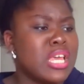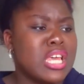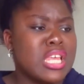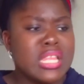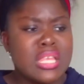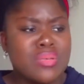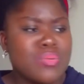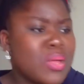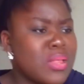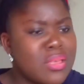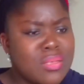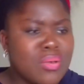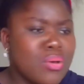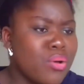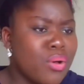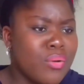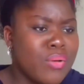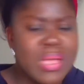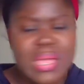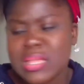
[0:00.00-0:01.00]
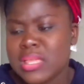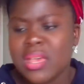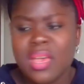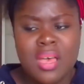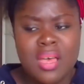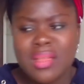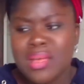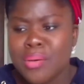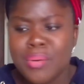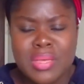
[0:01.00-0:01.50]
This one is not correct.
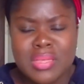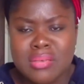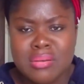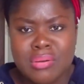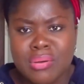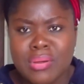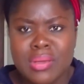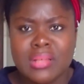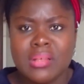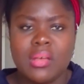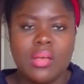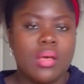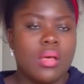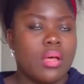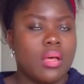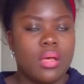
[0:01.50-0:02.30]
That one's not correct.